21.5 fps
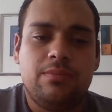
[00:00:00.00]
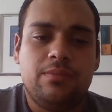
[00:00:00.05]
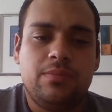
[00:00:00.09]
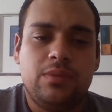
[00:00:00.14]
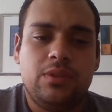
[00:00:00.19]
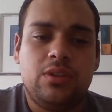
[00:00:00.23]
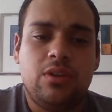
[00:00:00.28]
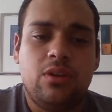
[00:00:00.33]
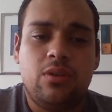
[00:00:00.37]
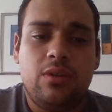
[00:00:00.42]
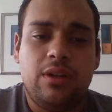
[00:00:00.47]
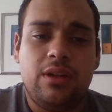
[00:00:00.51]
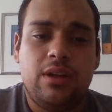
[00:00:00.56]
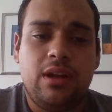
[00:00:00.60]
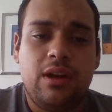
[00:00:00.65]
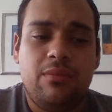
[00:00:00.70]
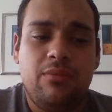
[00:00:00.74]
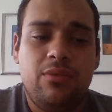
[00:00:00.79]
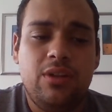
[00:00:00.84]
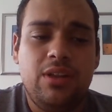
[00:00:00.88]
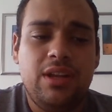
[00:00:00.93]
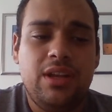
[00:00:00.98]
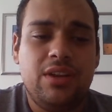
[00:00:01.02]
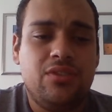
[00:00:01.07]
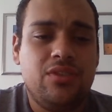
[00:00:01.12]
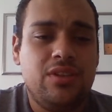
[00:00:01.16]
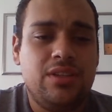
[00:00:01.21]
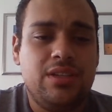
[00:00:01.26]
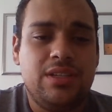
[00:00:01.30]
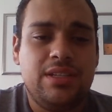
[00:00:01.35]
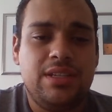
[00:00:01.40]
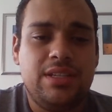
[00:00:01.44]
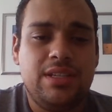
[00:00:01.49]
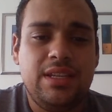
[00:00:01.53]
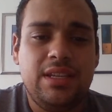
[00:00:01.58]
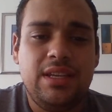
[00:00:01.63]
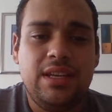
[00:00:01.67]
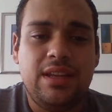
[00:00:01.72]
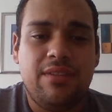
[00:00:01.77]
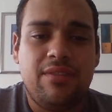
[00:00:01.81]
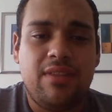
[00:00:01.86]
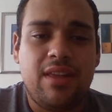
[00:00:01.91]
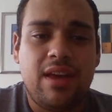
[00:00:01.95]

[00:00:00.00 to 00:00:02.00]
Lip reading: So I'm really interested to see if